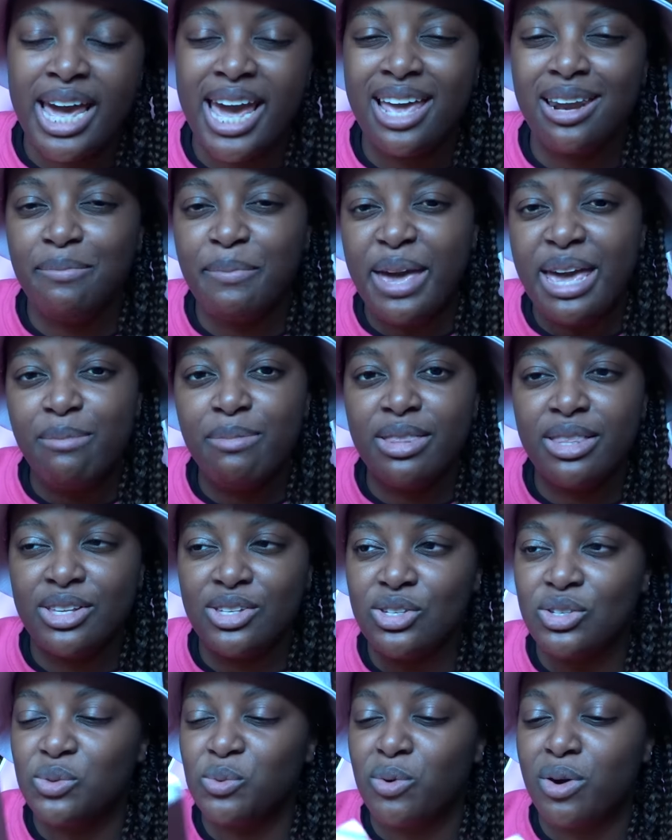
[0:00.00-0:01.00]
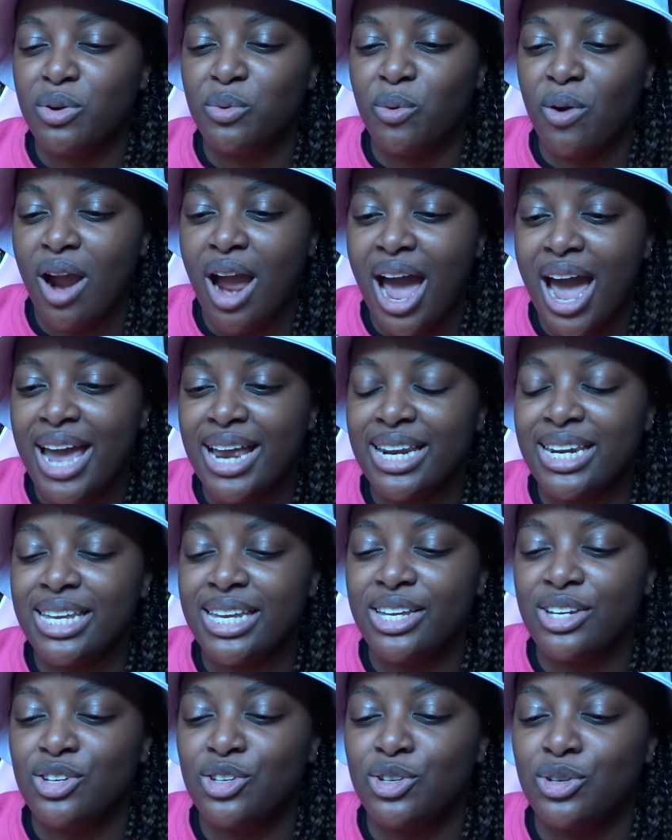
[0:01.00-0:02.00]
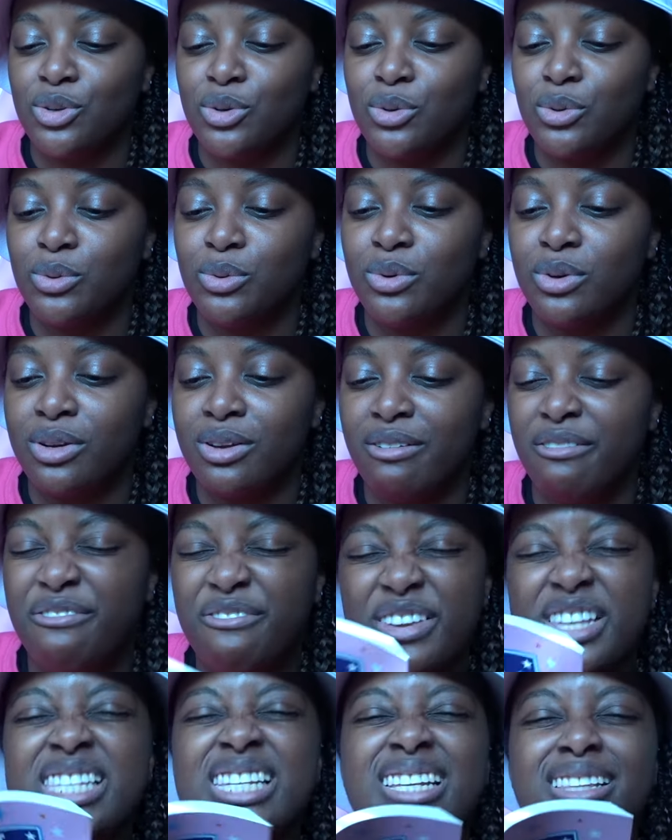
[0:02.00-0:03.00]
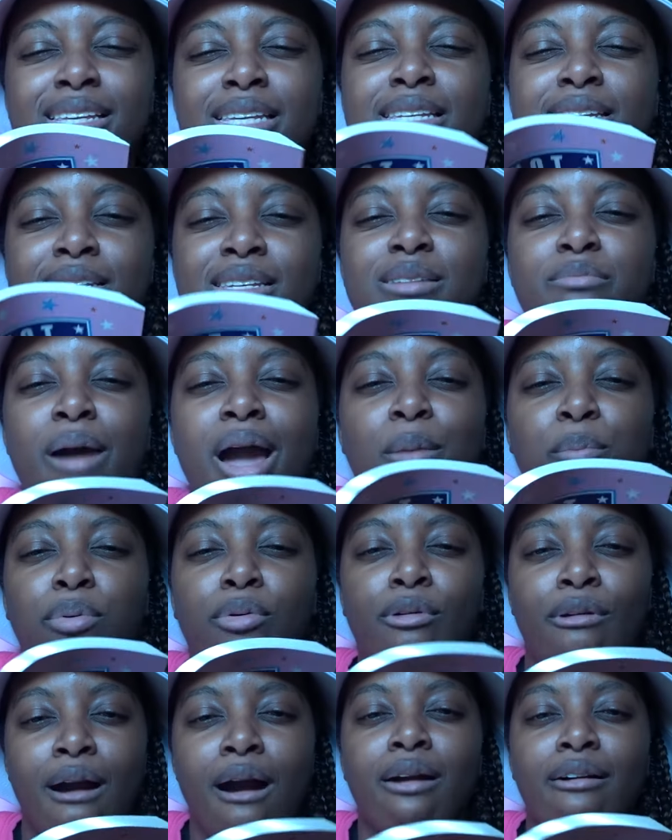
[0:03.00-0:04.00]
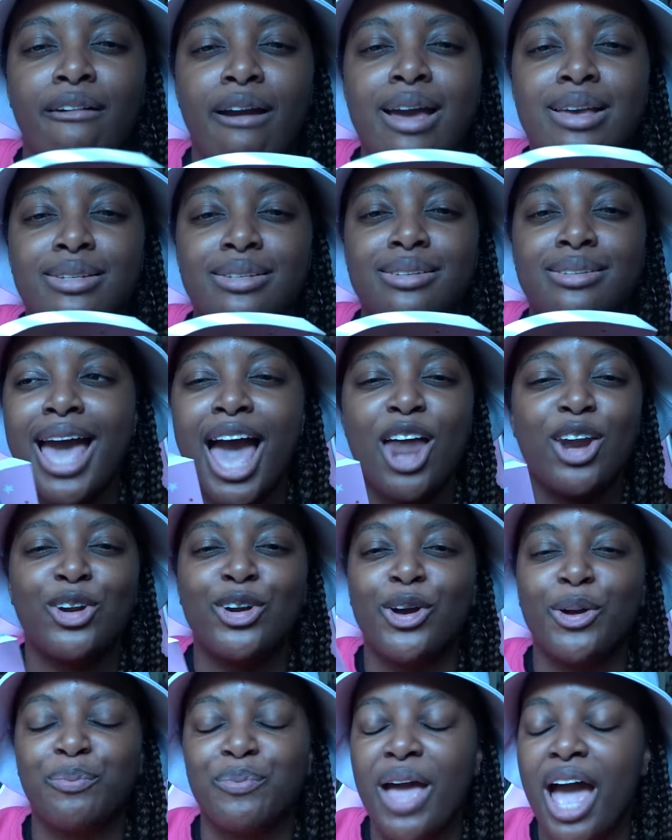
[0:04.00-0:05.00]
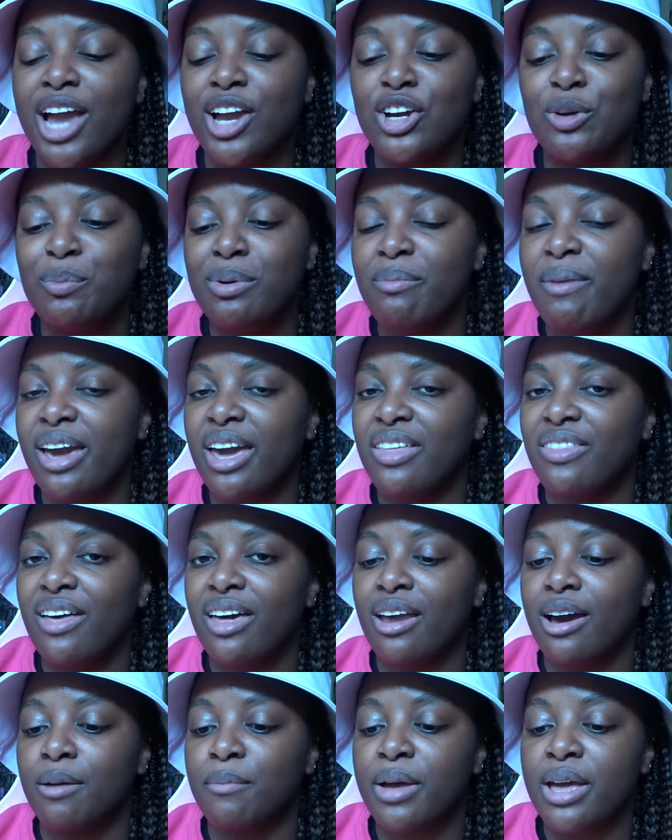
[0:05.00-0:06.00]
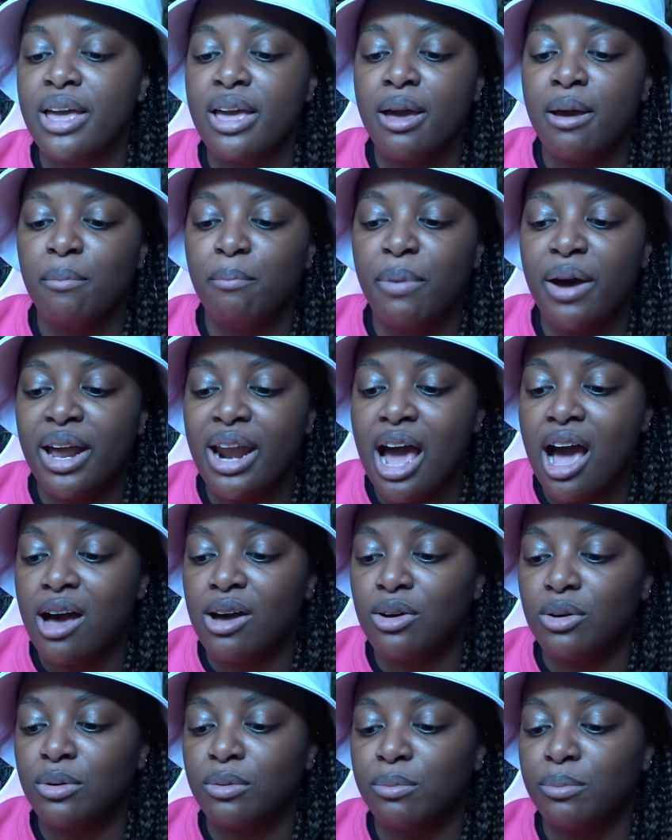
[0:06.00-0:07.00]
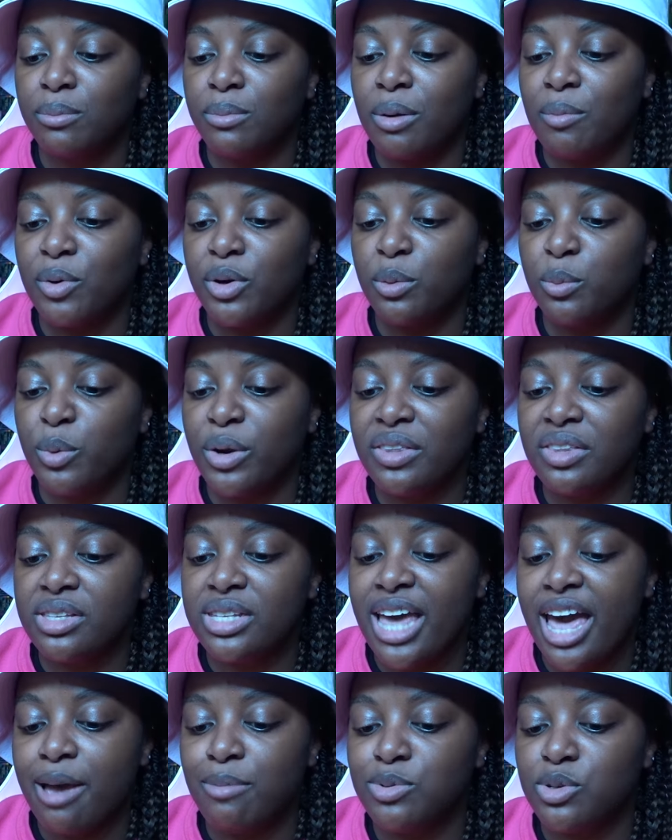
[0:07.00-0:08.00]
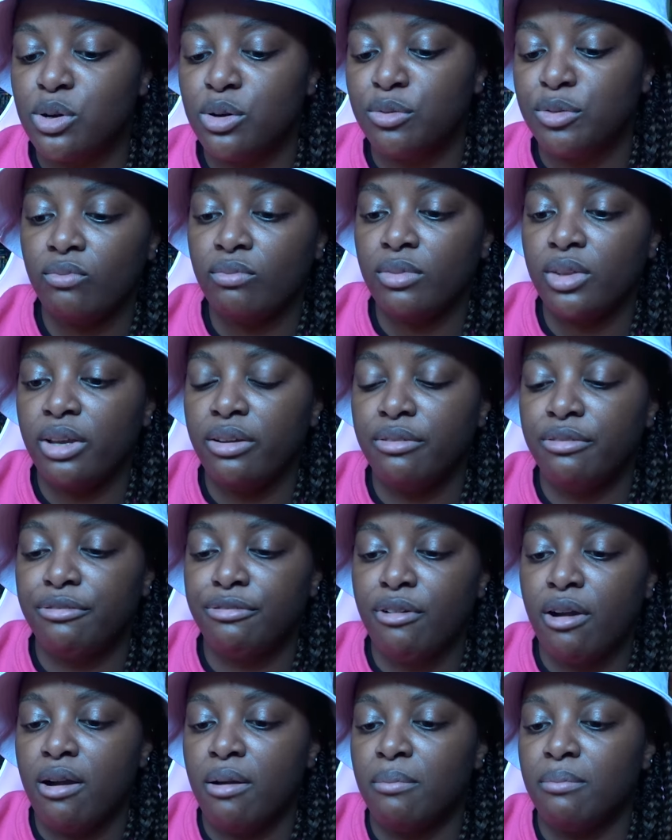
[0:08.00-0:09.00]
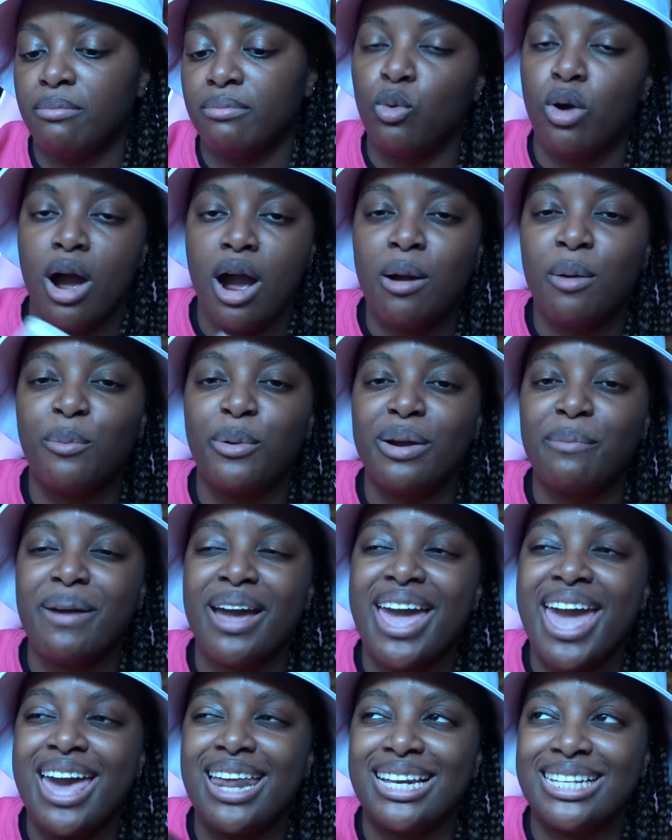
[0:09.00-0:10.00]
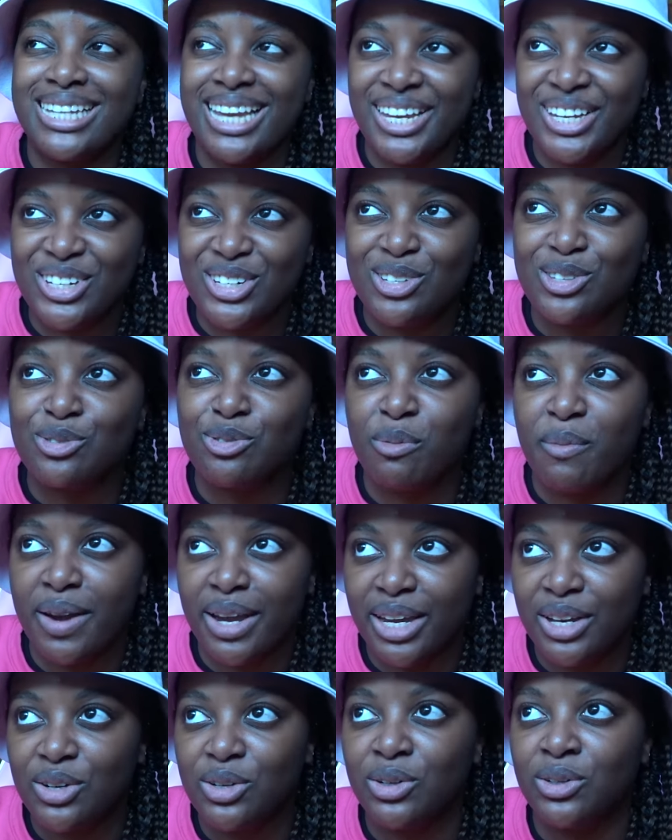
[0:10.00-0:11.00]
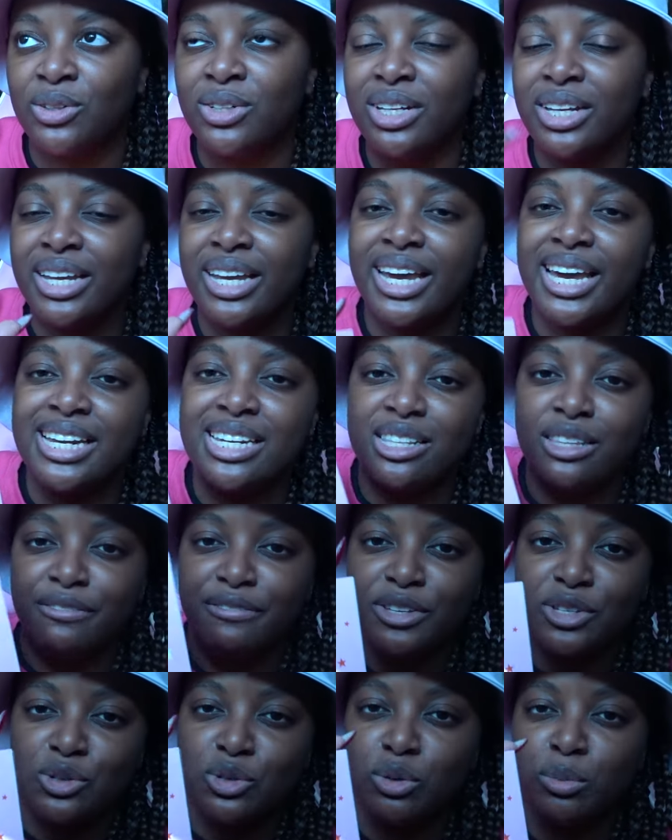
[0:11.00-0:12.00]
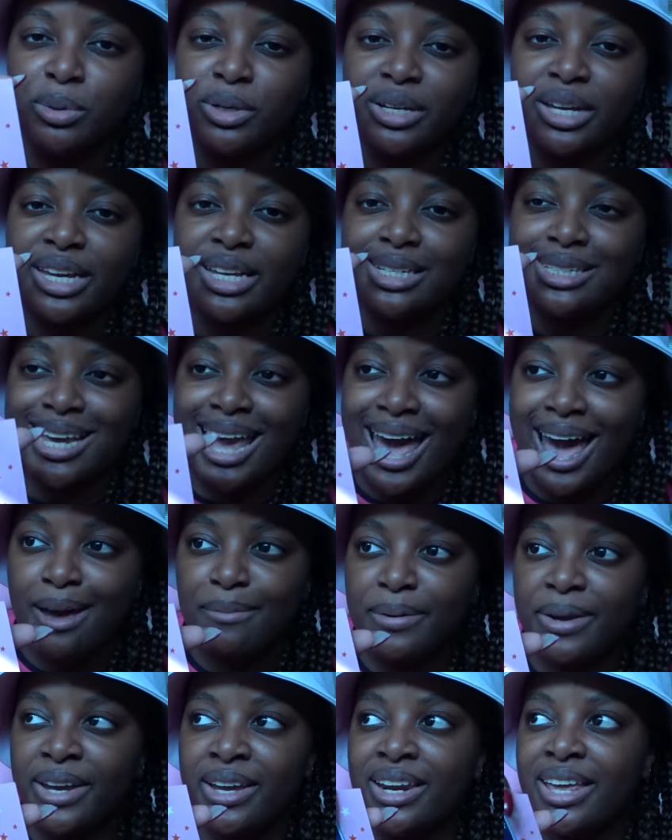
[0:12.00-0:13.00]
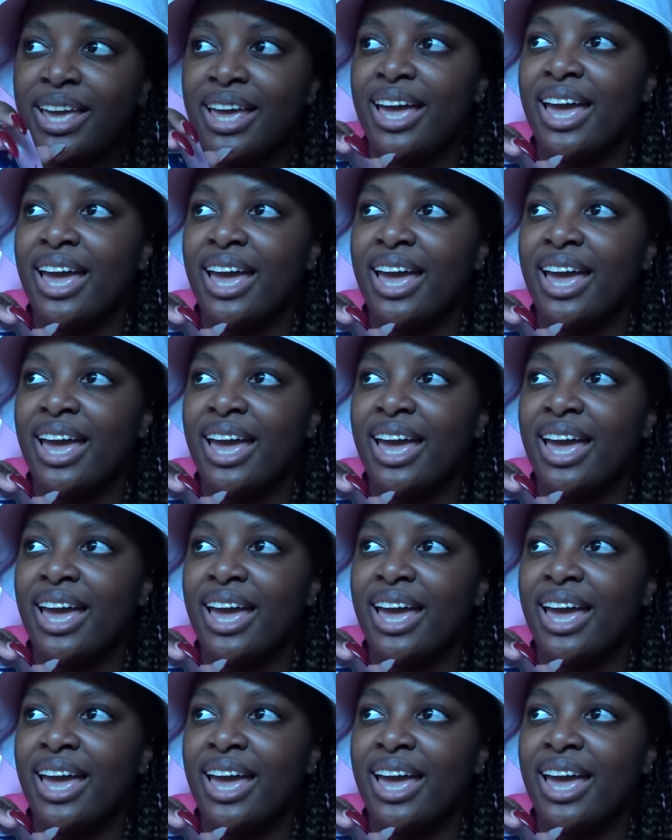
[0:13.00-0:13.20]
And maybe this is one where I need to physically see my progress. I don't know. I could be making that up, but I'll, I'm gonna bring the tabs over from, well, I'll bring my annotations from my Kindle into the physical book and tab it.